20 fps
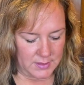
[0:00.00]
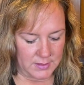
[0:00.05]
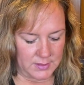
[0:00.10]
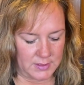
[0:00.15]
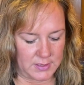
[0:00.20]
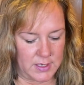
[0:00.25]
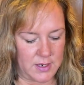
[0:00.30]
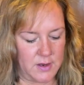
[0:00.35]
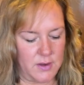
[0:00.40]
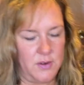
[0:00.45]

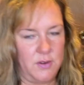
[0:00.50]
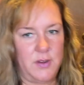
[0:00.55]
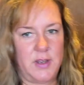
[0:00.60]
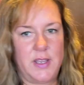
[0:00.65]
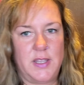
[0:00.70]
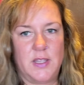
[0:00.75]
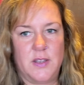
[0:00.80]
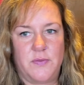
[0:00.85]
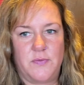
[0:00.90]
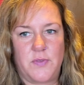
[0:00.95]
So
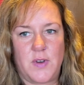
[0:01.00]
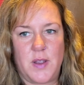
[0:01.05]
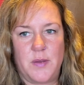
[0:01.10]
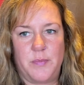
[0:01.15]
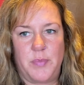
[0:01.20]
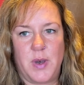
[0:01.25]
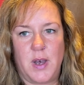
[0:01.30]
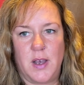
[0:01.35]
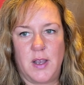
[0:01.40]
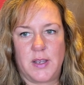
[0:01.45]
in the
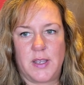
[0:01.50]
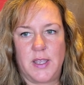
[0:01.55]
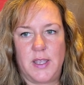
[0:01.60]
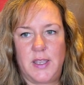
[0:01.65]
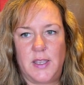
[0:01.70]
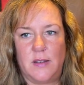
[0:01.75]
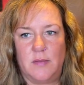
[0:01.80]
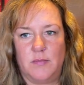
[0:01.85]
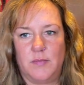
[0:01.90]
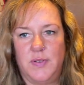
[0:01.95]
front
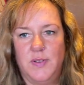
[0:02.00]
pocket,